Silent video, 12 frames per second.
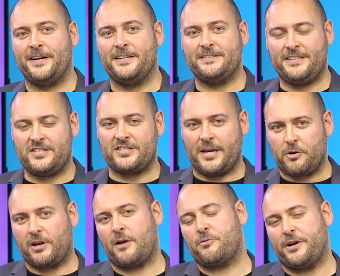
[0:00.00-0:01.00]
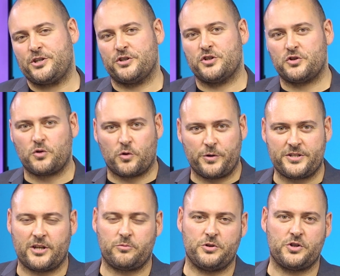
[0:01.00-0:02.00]
These same collaboration stories
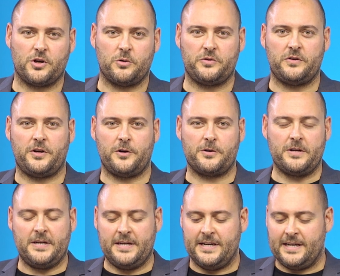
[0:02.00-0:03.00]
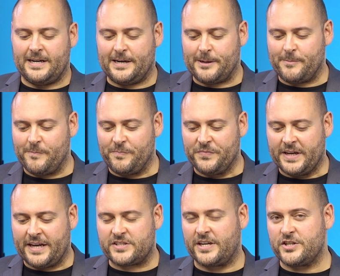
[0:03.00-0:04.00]
that we showed here
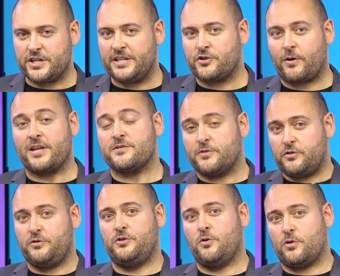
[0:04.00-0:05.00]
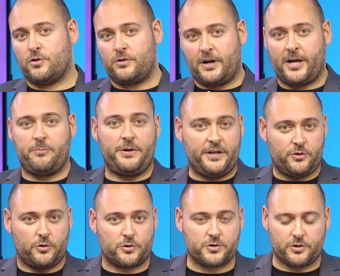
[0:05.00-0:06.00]
essentially transfer to your IP, to
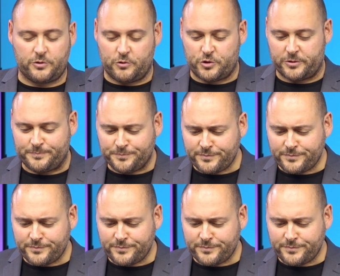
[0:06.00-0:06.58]
your solution.